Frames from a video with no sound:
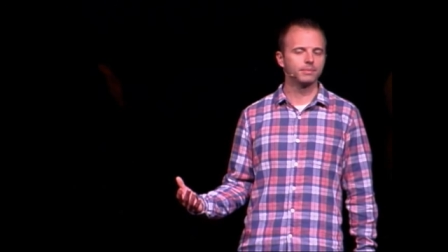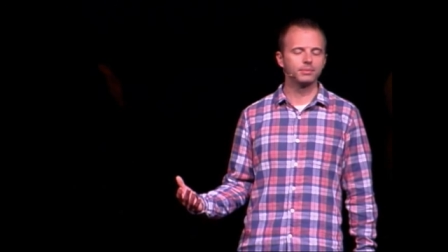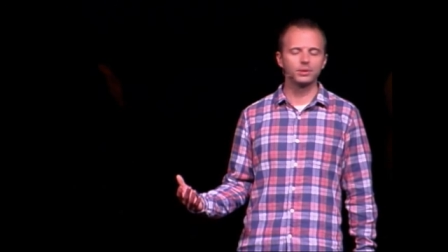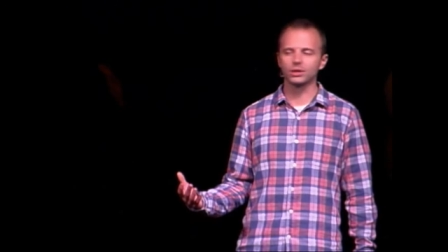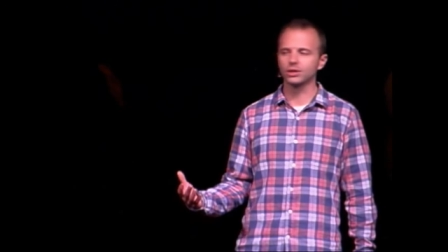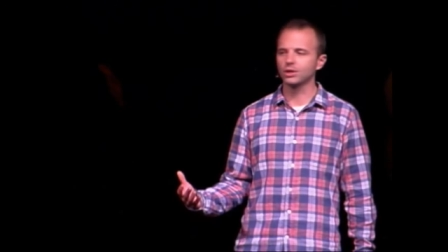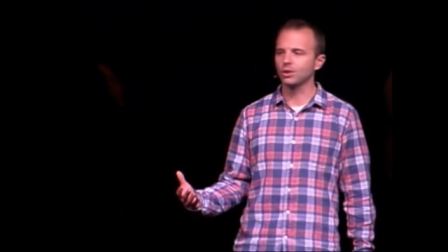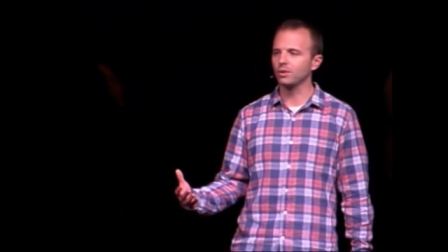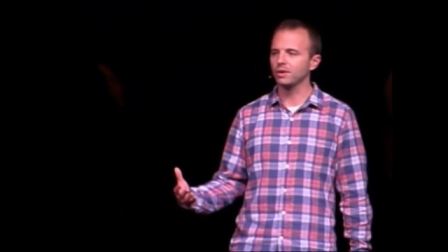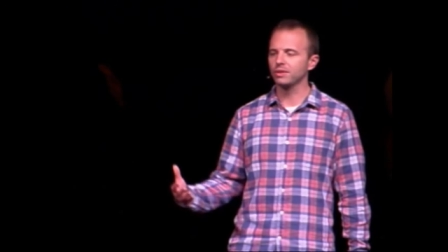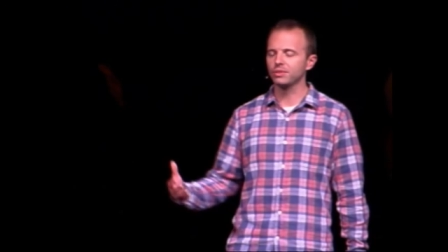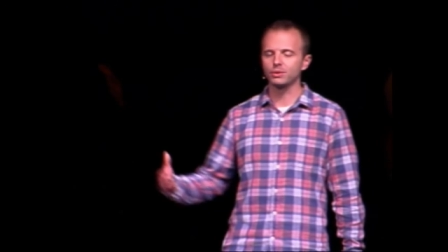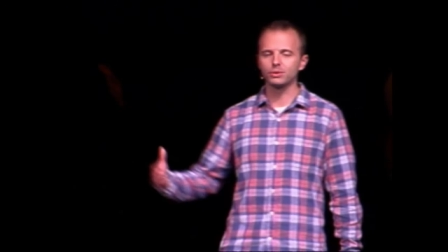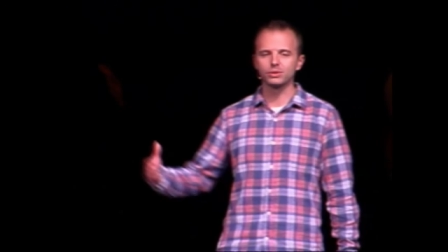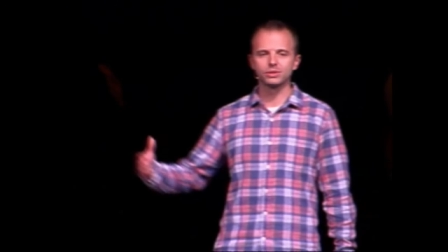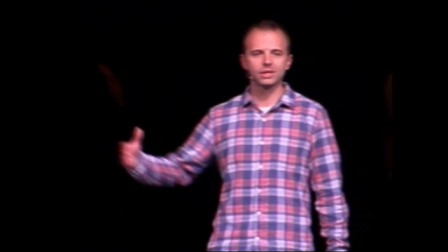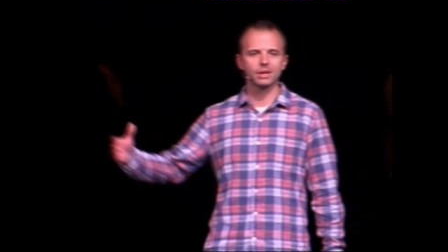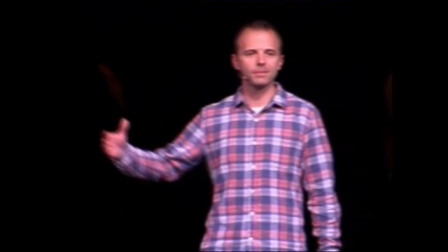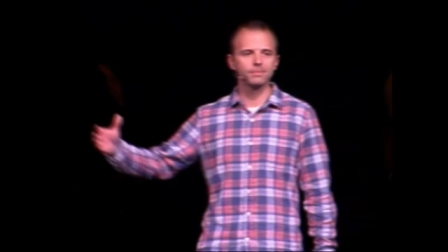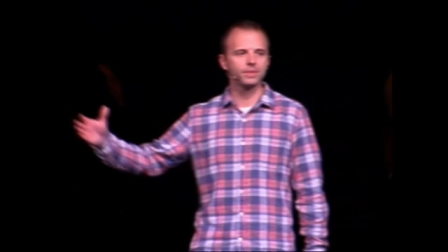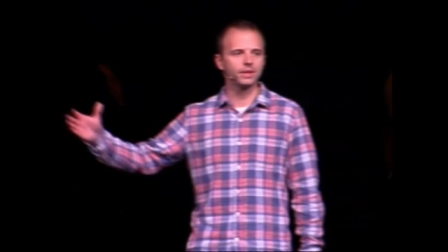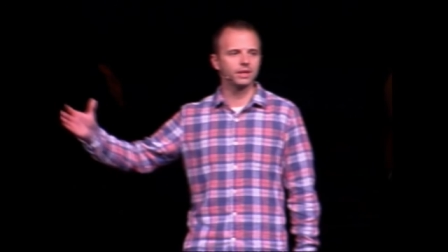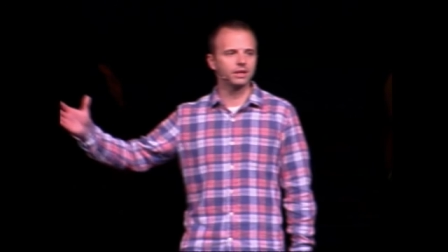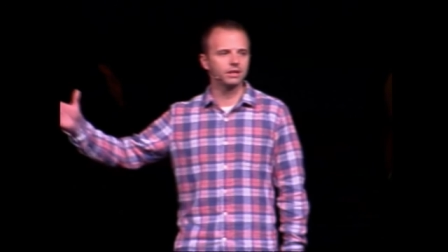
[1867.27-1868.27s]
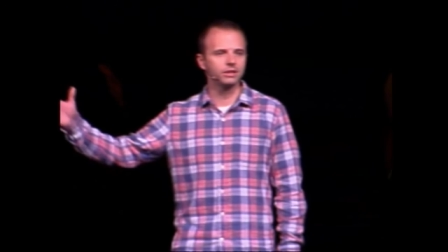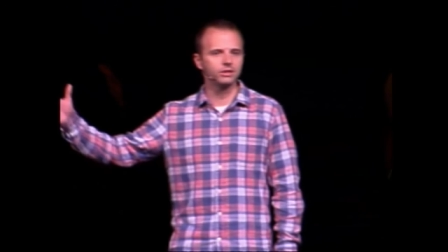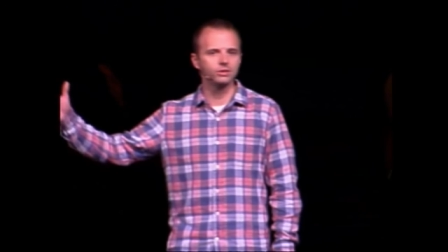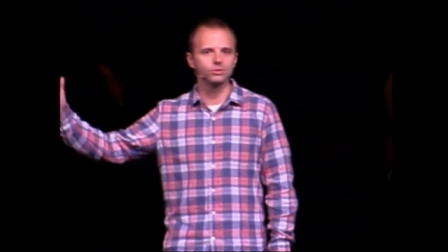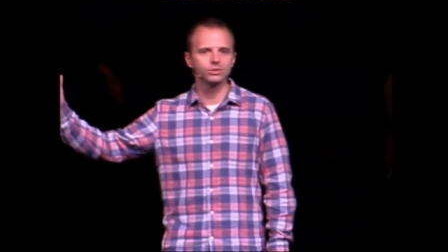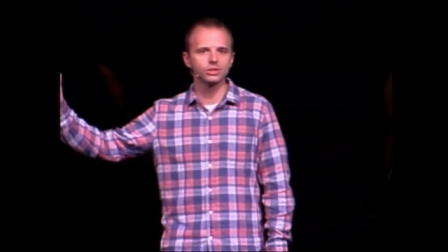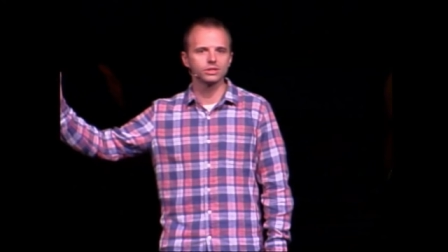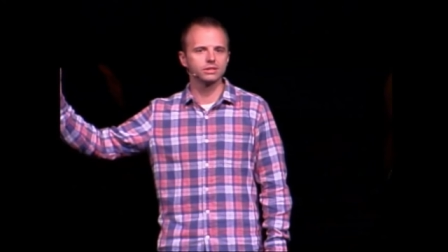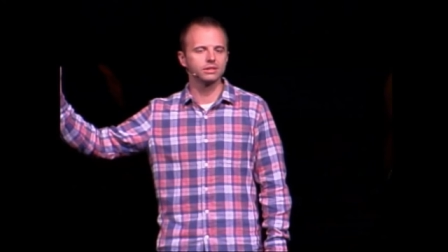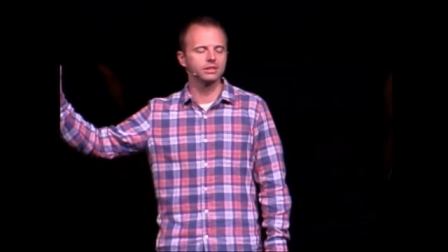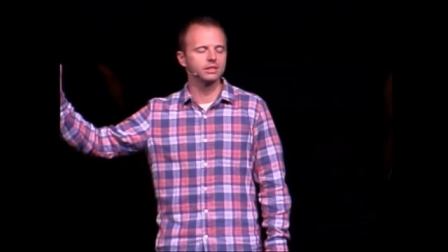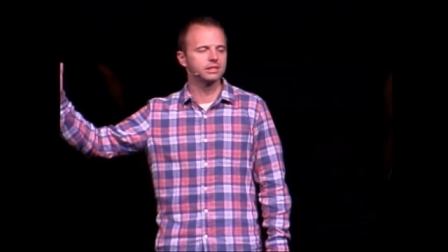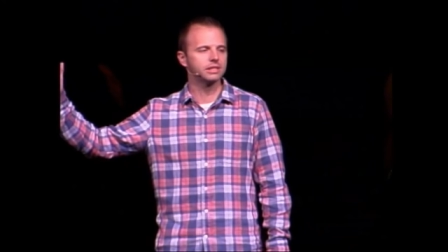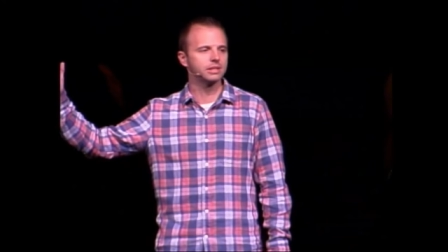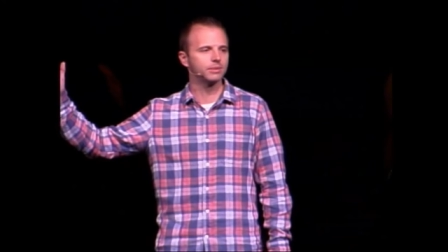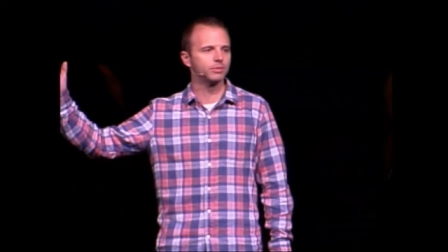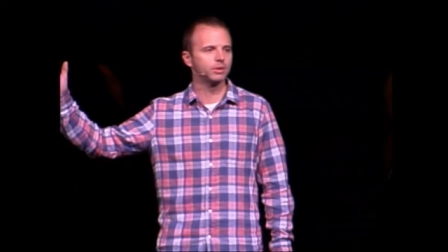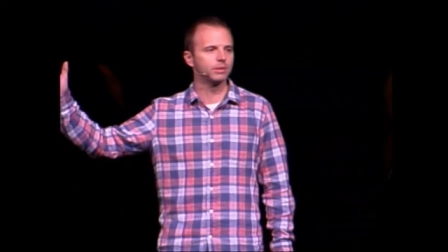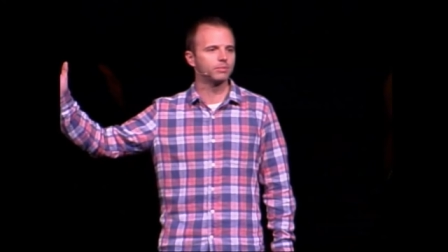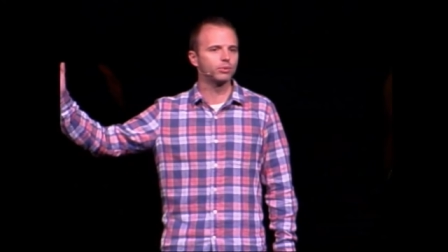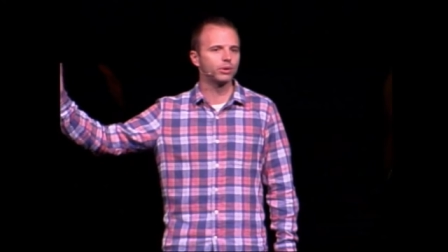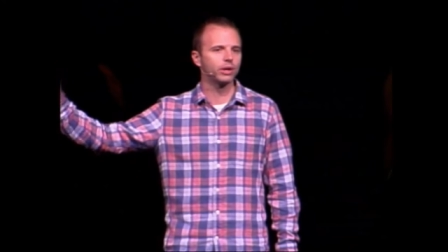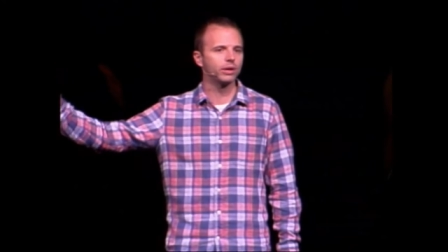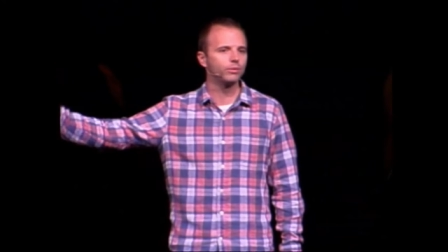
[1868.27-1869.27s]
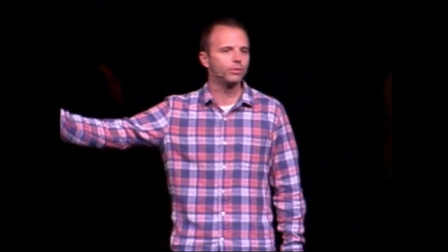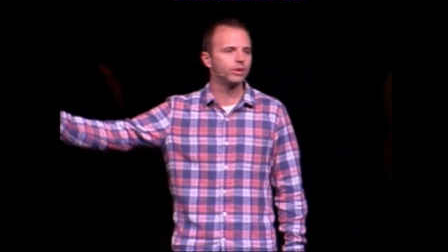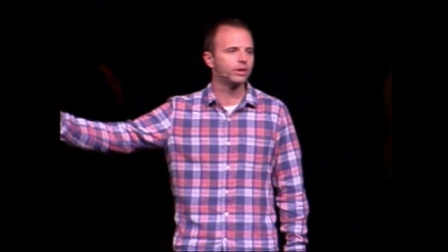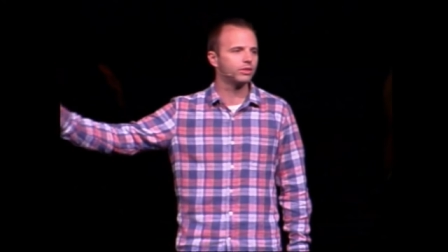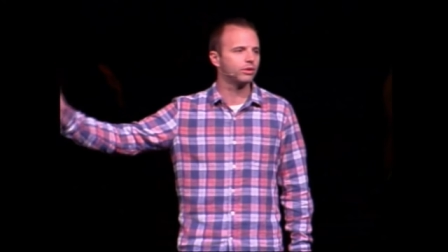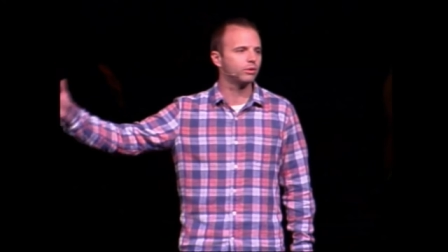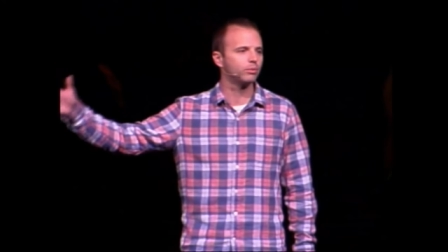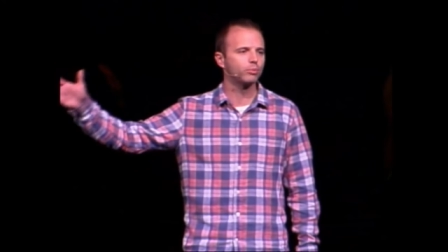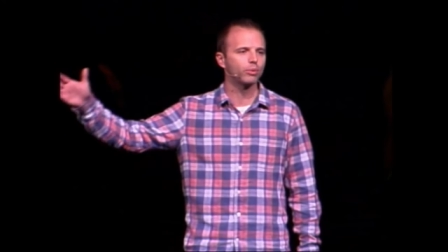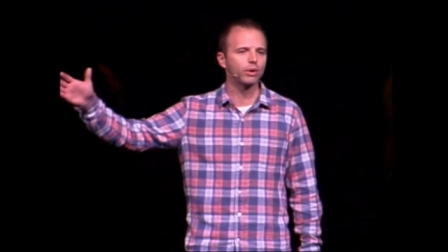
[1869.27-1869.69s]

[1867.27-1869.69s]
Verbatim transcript: if you're going through something and you just need someone to pray with you,